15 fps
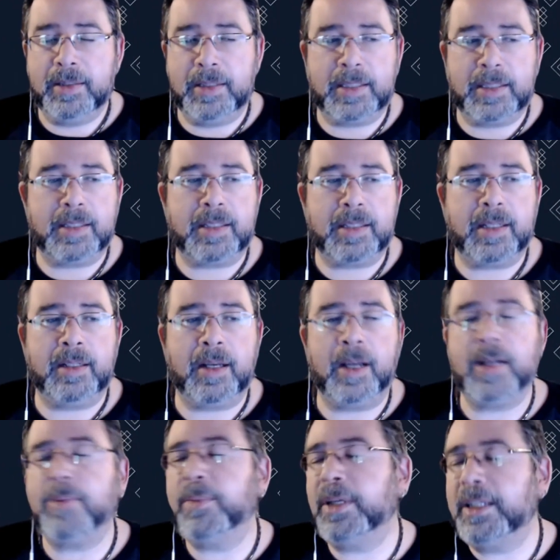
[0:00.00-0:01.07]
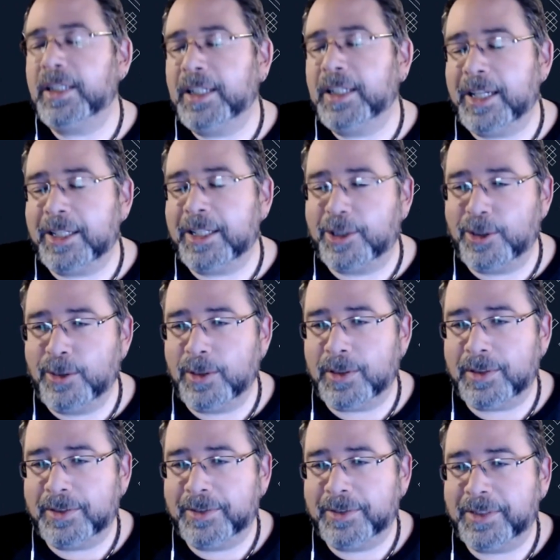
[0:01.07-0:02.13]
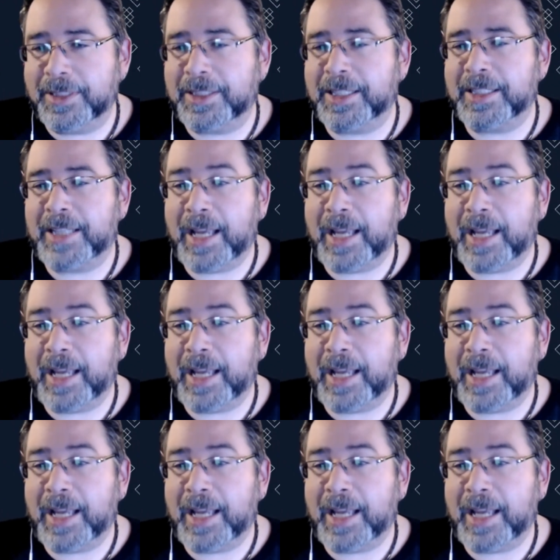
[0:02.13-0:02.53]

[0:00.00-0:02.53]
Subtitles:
This is an unopinionated tool that says,